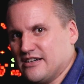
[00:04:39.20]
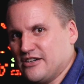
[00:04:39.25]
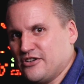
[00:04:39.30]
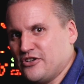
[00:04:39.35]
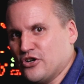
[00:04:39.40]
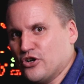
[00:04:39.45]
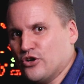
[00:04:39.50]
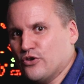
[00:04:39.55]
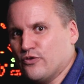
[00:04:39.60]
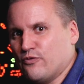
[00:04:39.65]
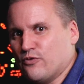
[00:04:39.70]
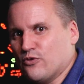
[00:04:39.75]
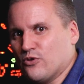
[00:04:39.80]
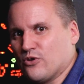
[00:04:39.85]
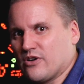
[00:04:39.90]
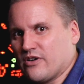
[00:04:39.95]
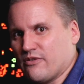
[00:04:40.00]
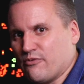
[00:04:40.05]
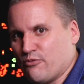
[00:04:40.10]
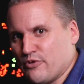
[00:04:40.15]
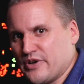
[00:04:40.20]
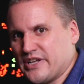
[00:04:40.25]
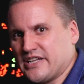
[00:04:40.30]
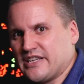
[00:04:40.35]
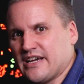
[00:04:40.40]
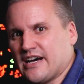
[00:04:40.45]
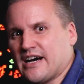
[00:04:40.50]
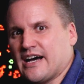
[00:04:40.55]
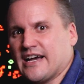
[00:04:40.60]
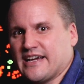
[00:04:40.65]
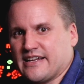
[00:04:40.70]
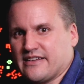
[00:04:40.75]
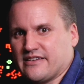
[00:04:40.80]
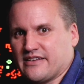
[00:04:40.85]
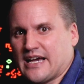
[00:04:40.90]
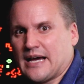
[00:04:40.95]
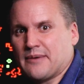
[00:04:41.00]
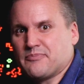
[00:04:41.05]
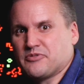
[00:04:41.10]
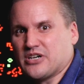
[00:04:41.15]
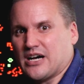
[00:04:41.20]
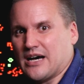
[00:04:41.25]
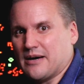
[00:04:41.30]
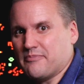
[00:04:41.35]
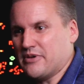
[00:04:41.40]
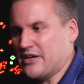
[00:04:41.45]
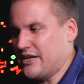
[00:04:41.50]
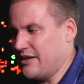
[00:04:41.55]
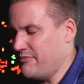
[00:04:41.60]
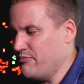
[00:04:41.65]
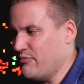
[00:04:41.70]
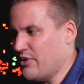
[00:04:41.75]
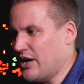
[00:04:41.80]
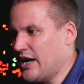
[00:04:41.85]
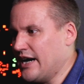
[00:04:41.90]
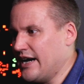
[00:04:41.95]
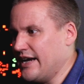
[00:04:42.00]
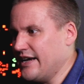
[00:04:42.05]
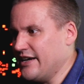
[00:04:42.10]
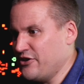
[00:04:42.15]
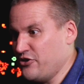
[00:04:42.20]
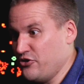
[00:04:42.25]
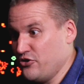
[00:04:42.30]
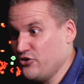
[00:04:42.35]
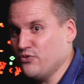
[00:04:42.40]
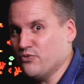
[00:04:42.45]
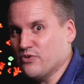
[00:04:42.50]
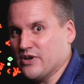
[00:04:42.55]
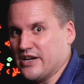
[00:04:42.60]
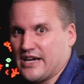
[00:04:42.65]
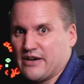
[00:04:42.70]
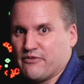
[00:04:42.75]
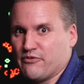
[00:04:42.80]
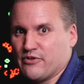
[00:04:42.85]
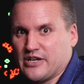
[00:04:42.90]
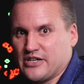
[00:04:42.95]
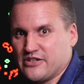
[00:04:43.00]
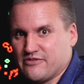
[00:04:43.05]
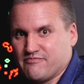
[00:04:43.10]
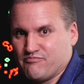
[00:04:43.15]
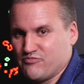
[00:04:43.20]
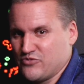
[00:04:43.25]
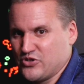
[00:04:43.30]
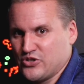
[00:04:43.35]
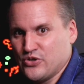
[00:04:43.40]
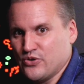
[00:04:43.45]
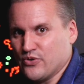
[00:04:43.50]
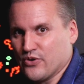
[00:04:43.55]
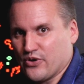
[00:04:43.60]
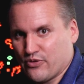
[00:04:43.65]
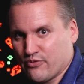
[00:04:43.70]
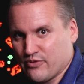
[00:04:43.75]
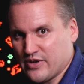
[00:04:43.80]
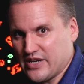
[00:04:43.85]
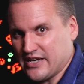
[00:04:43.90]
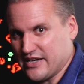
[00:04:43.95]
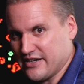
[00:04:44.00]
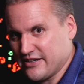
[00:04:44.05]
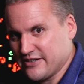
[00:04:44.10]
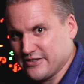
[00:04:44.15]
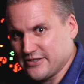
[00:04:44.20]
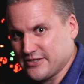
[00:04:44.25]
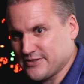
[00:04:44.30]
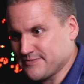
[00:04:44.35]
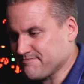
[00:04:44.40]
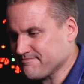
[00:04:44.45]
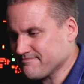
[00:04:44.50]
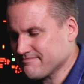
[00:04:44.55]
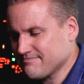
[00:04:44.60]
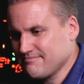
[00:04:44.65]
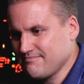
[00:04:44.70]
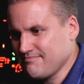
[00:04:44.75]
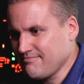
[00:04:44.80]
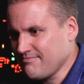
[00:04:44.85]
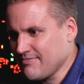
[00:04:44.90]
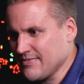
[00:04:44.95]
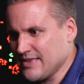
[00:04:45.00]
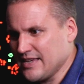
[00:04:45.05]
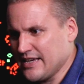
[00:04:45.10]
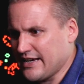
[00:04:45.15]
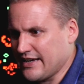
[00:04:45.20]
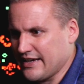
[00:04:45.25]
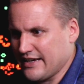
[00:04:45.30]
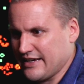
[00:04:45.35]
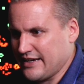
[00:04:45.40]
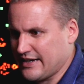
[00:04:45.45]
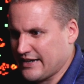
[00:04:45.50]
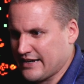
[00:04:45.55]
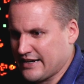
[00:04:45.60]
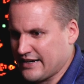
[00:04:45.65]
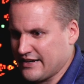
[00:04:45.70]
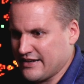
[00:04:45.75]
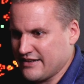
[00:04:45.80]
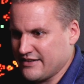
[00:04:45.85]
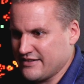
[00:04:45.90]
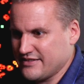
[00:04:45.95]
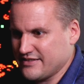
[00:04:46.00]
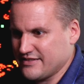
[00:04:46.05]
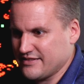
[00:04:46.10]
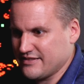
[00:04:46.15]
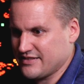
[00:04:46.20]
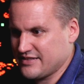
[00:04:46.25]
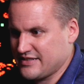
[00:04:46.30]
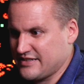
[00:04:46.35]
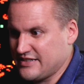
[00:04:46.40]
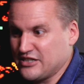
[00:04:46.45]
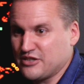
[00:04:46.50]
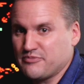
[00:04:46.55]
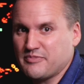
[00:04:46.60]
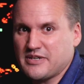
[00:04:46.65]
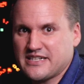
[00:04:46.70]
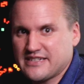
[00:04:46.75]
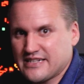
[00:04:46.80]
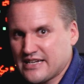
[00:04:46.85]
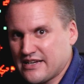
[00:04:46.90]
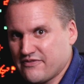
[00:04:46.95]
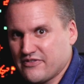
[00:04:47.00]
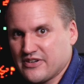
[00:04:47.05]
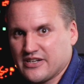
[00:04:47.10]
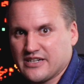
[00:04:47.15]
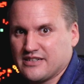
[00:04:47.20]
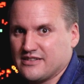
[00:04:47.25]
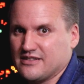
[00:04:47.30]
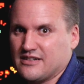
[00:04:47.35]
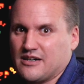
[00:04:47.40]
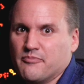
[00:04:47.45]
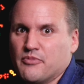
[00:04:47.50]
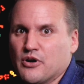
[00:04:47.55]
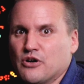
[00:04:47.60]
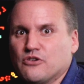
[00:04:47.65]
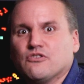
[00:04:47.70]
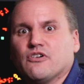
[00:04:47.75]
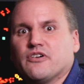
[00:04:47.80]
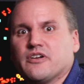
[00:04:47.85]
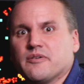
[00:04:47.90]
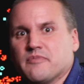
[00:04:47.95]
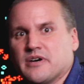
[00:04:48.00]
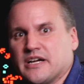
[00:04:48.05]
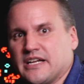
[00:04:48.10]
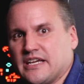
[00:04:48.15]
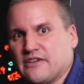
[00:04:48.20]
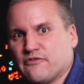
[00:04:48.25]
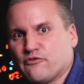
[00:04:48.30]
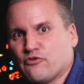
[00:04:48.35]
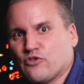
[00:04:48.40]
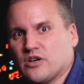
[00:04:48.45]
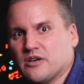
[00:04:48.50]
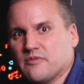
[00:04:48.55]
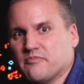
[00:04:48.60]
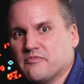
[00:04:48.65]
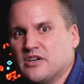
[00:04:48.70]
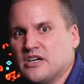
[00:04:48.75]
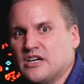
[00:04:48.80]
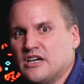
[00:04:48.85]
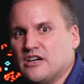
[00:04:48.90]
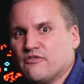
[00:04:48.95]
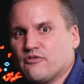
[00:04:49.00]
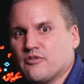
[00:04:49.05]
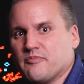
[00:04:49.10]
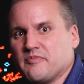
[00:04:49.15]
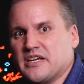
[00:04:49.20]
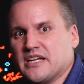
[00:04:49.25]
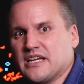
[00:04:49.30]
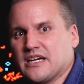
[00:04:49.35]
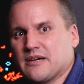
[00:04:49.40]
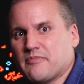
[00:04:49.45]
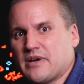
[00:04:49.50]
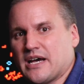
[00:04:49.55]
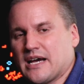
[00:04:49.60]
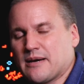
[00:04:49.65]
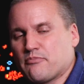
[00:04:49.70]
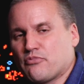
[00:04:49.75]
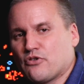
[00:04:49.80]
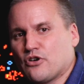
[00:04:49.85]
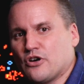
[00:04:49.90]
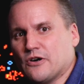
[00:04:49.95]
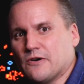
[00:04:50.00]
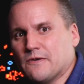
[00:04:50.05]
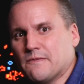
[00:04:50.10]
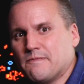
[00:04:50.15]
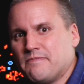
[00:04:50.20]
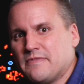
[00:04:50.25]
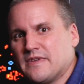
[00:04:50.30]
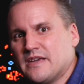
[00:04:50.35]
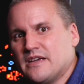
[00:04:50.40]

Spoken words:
go for a really high-end laptop and buy a new one every 2 or 3 years, and still be saving a boatload of money from getting a Mac Pro.